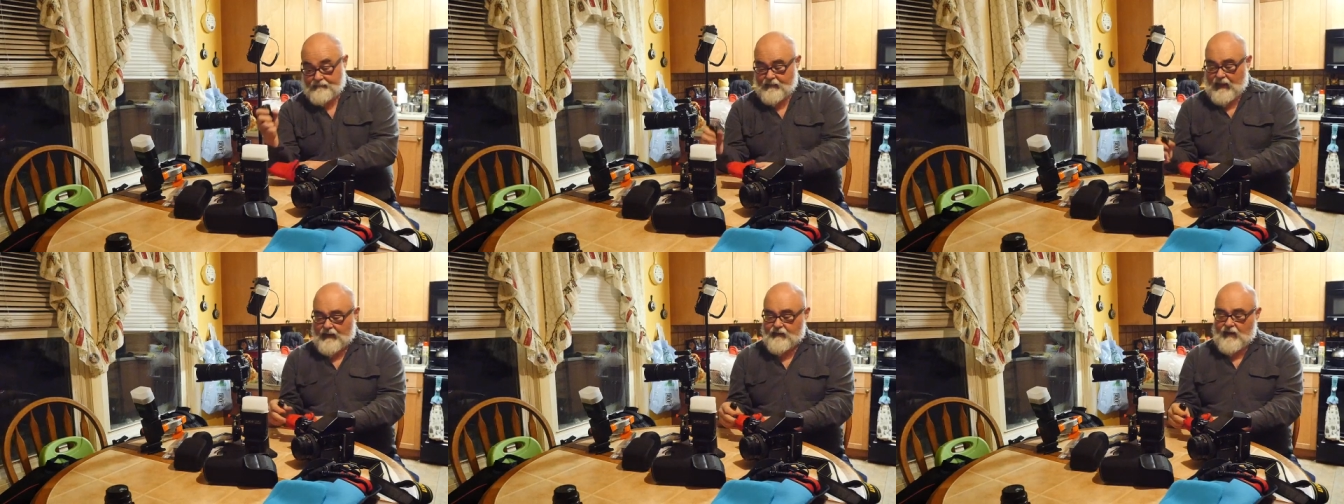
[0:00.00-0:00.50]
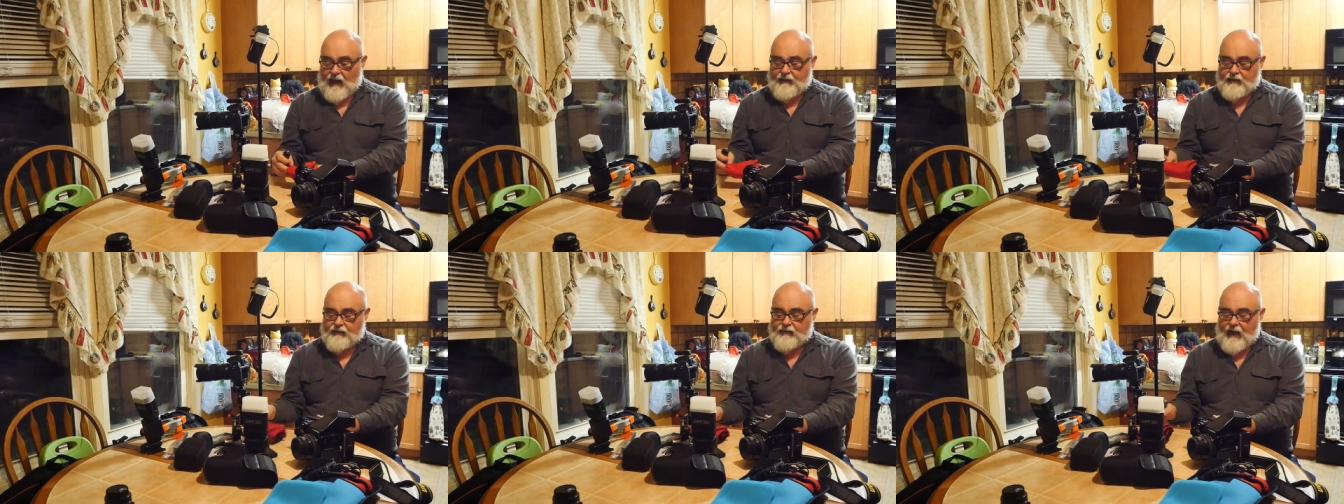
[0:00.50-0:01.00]
That's
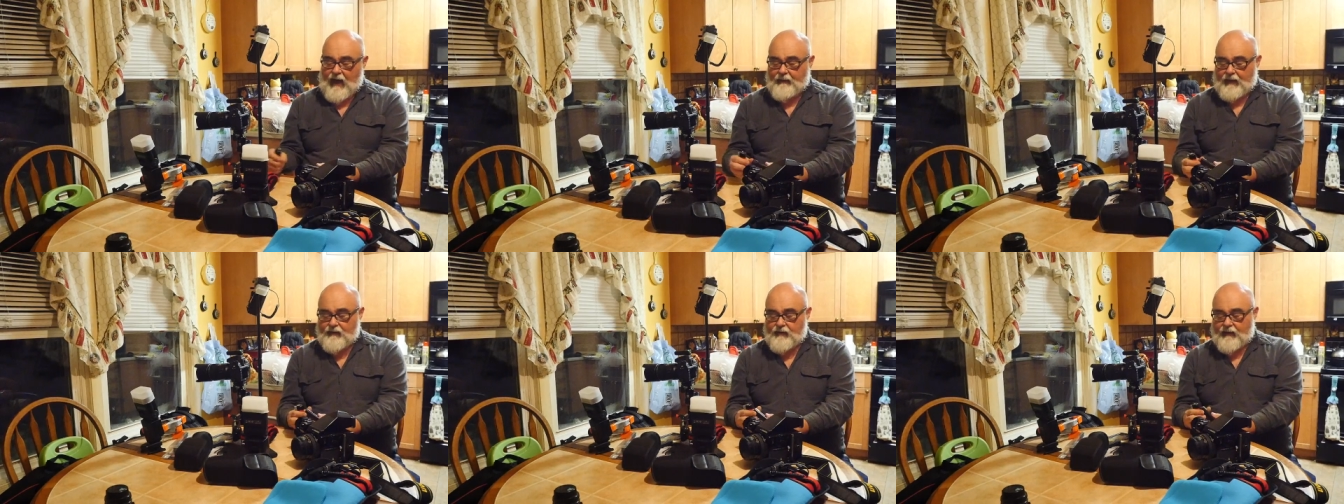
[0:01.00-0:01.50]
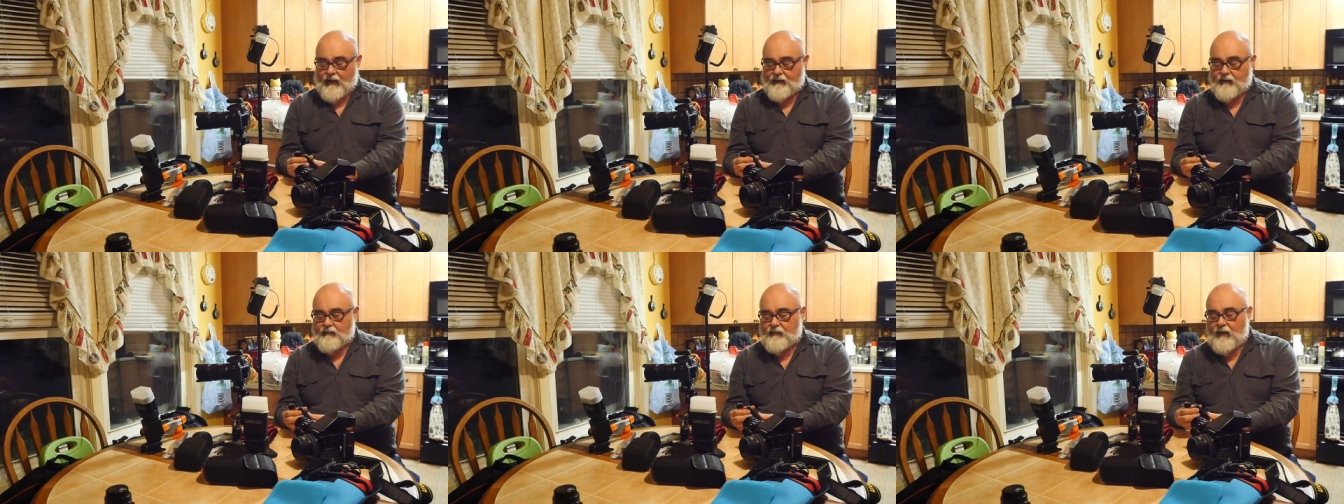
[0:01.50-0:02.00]
not too shabby. So
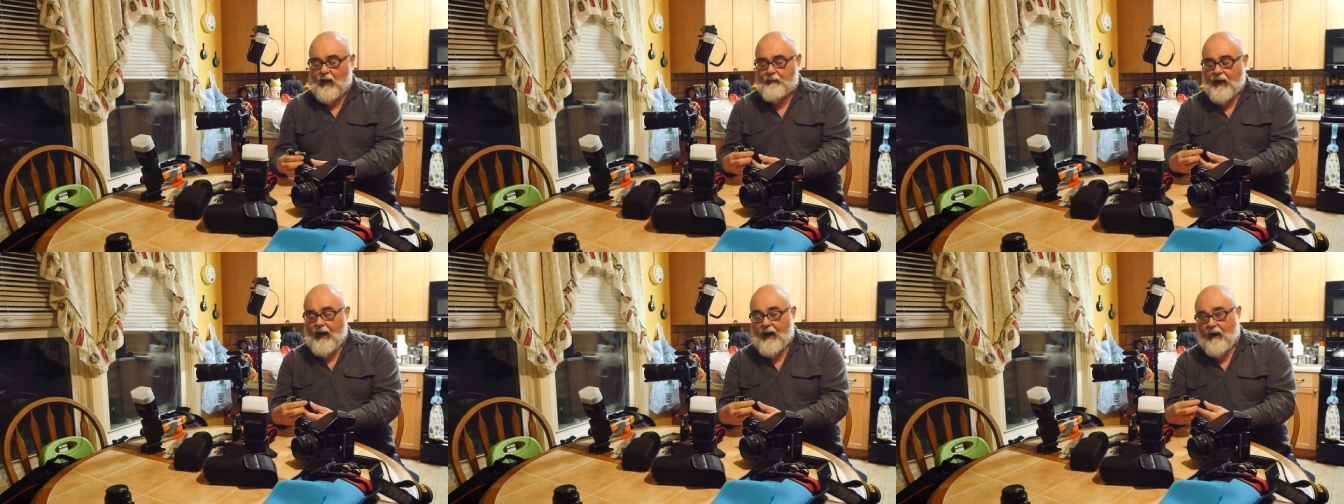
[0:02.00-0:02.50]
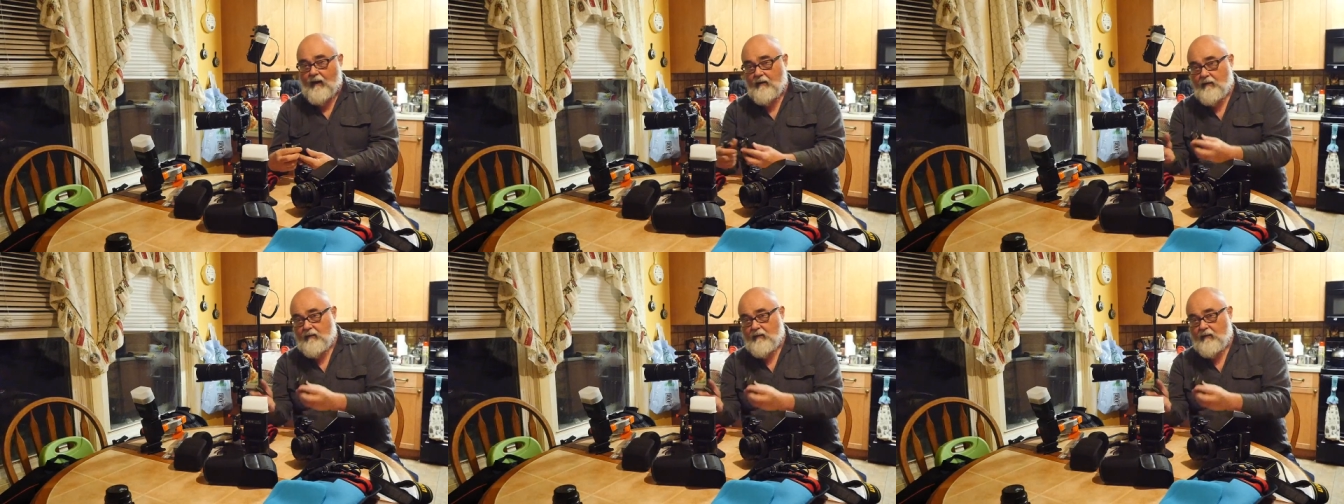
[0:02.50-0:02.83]
that's a pair